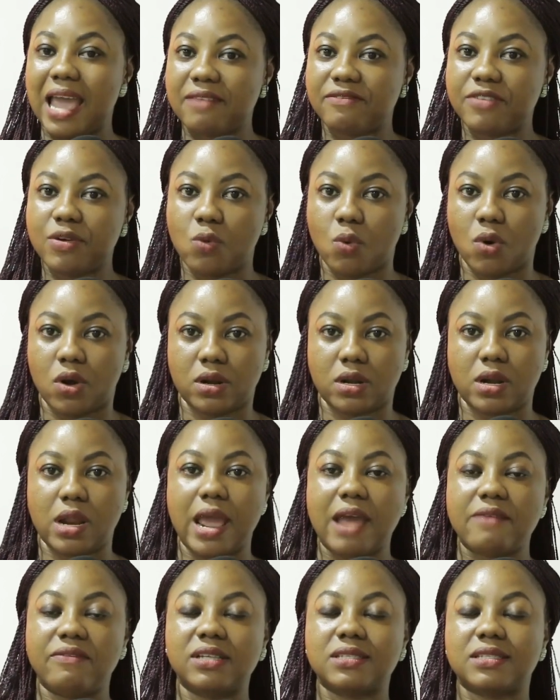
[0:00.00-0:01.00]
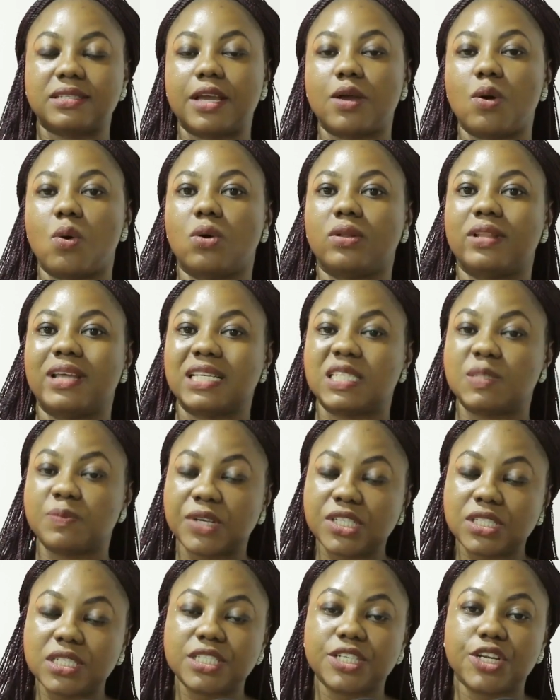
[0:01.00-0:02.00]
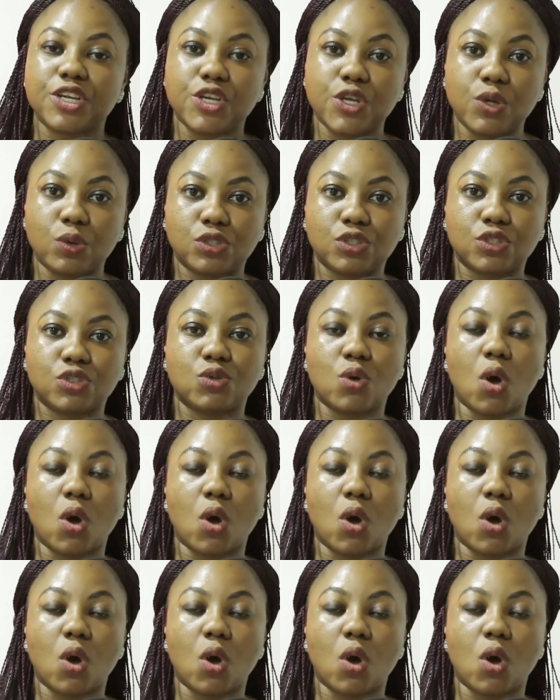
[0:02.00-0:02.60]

everyone, every stakeholder, especially the youth,